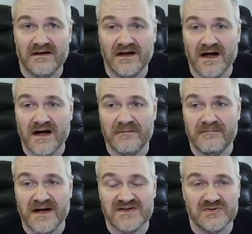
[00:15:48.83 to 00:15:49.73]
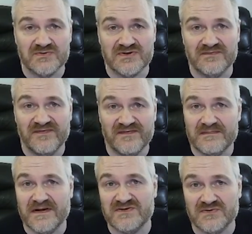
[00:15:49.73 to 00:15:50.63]
by
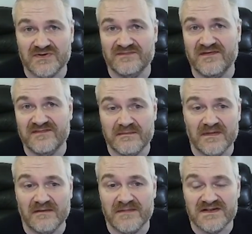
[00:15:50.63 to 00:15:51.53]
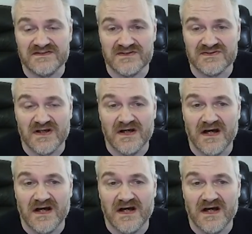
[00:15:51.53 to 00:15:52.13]
250 by 250 millimeters